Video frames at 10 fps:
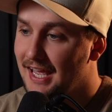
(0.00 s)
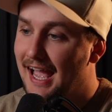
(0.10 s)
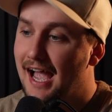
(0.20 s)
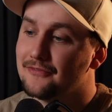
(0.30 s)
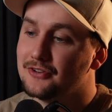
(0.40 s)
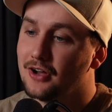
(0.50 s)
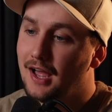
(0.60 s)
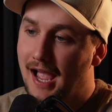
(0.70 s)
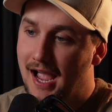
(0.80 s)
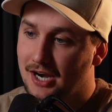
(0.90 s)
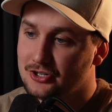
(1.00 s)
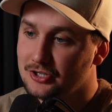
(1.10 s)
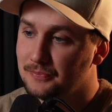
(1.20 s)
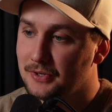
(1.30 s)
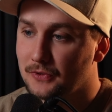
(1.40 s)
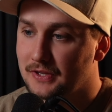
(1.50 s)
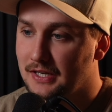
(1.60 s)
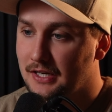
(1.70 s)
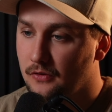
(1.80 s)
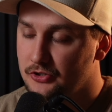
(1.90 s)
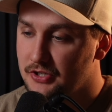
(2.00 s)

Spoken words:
have not actually been with any colors.